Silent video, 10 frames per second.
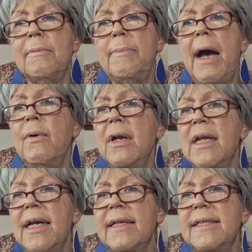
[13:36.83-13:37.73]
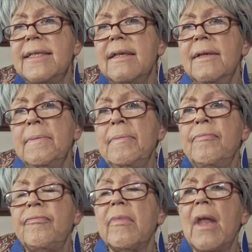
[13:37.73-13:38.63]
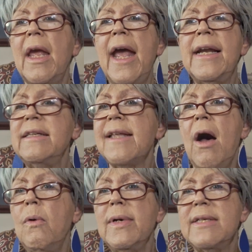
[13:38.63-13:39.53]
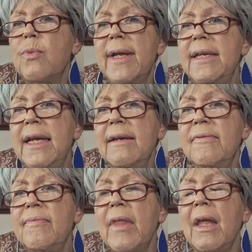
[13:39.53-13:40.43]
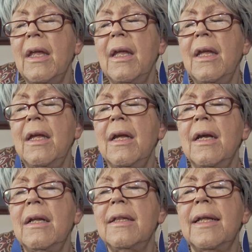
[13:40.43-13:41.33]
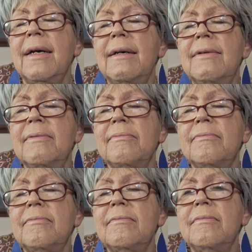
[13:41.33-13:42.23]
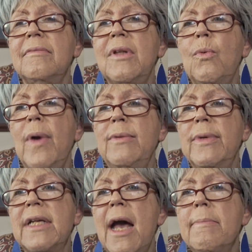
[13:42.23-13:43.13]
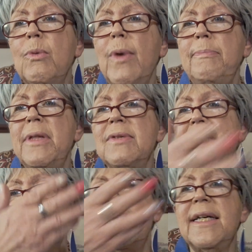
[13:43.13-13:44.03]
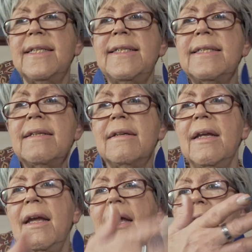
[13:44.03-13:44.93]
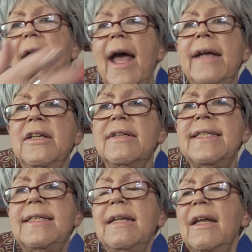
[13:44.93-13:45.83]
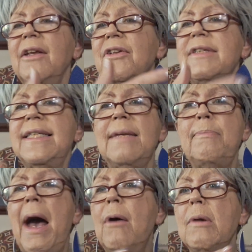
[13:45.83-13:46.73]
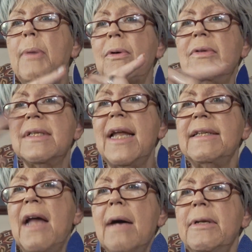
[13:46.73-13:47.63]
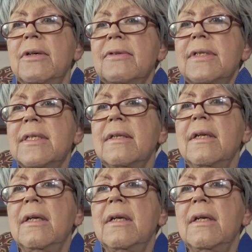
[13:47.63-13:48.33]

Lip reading: power lines, and it's always windy. The wind would come and whip those lines, and you'd see power poles like dominoes.